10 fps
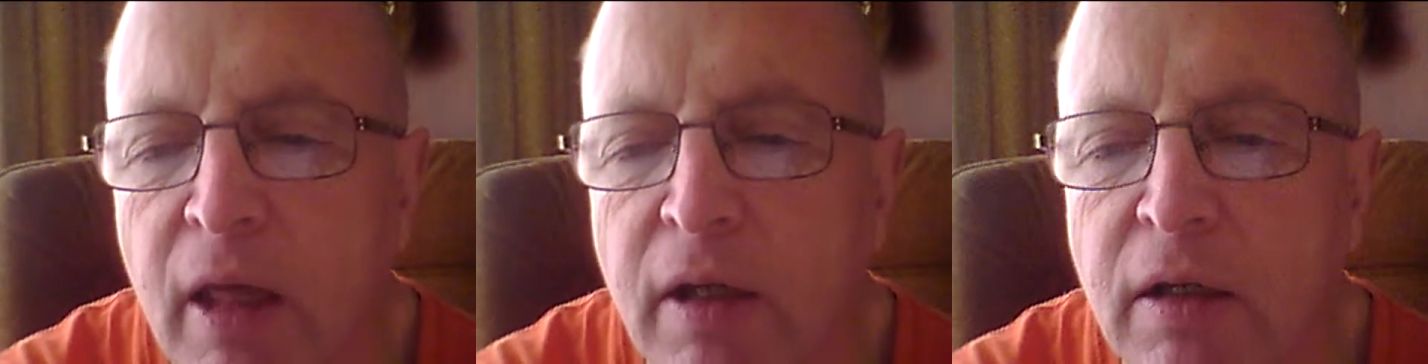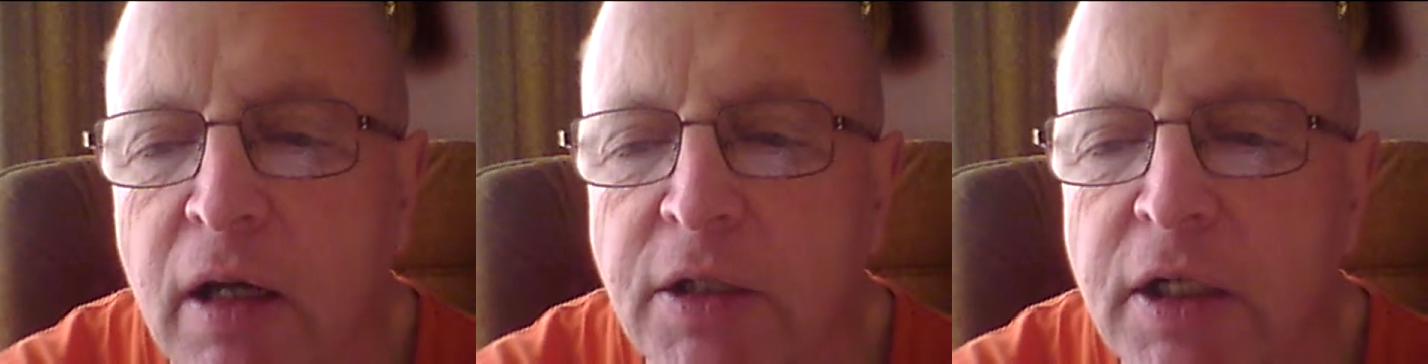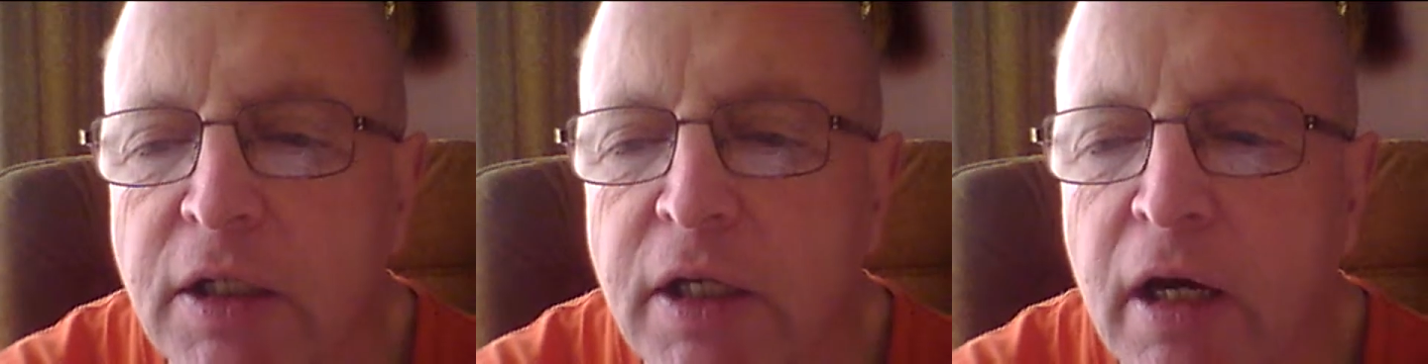In
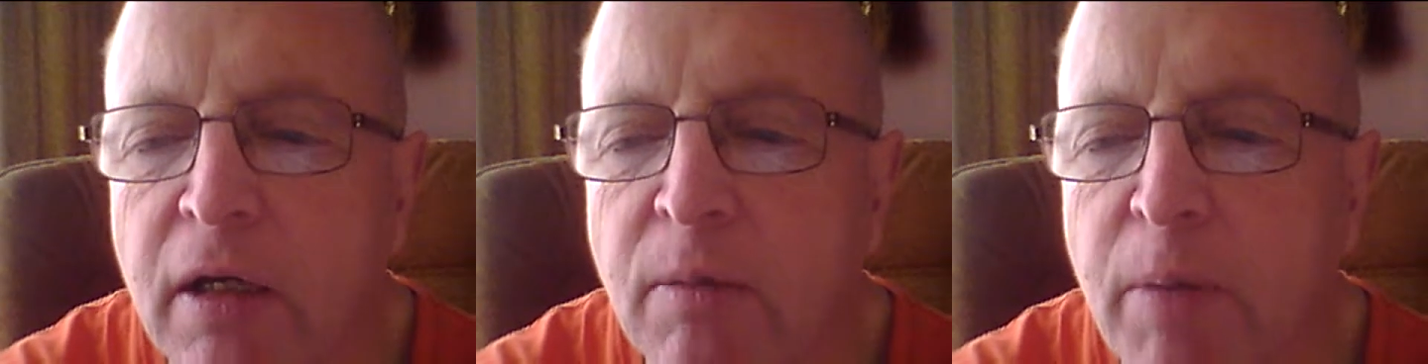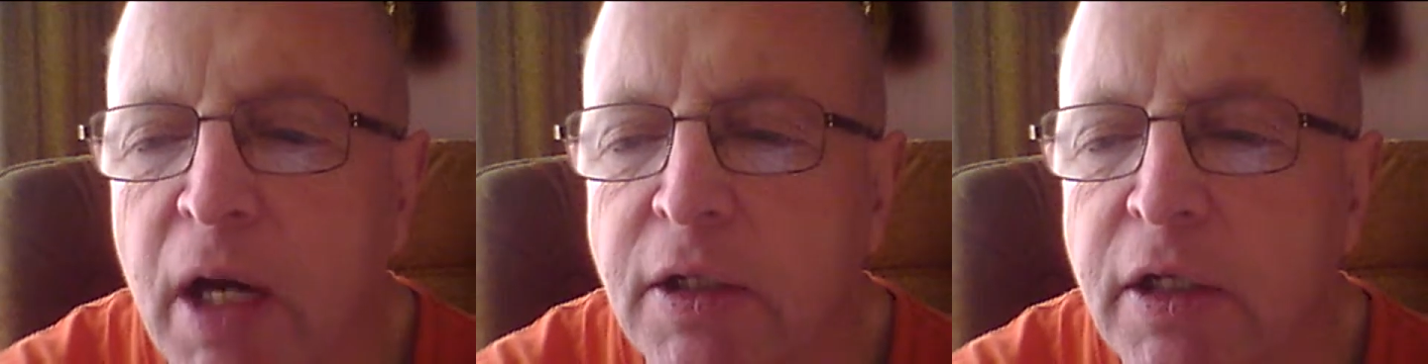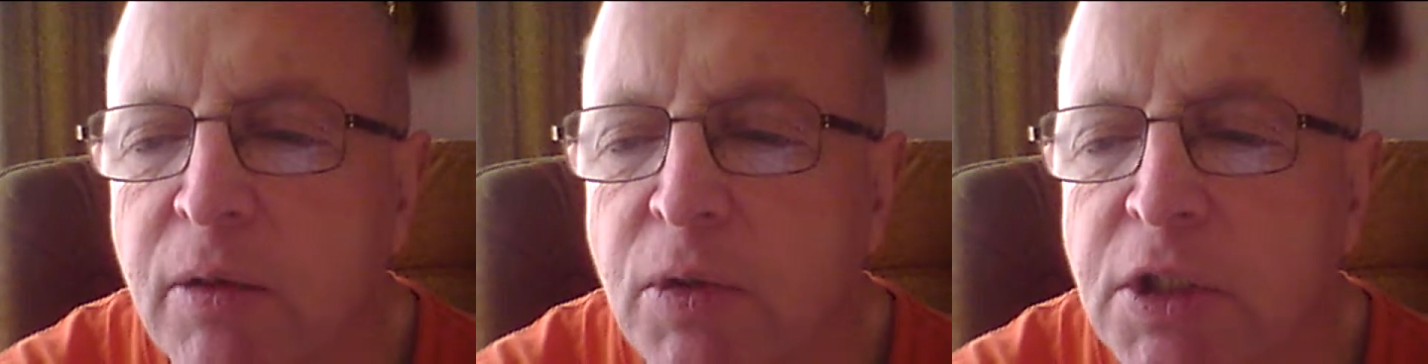1910,
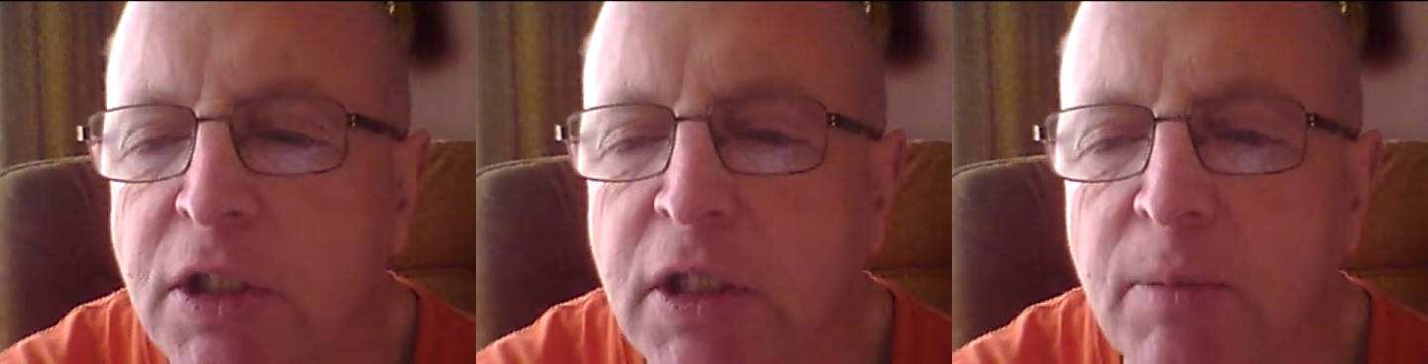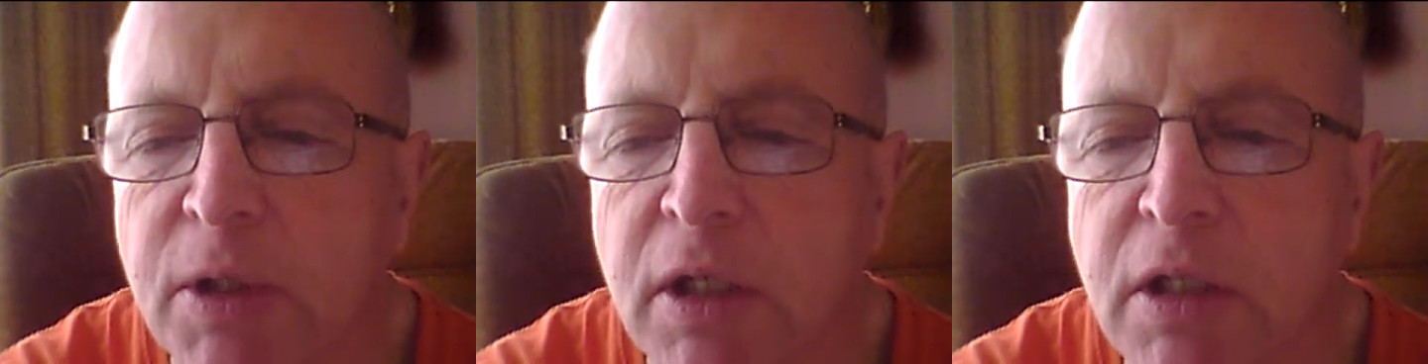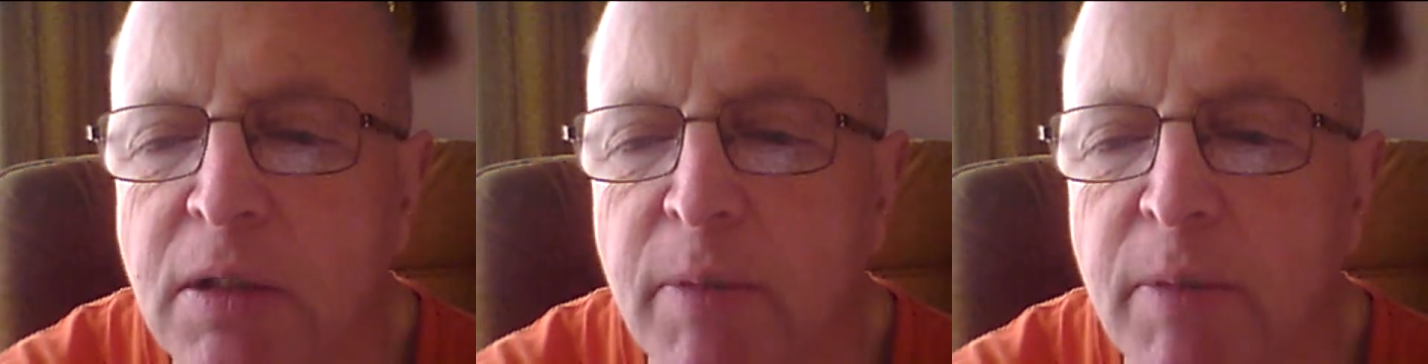Banting was accepted as a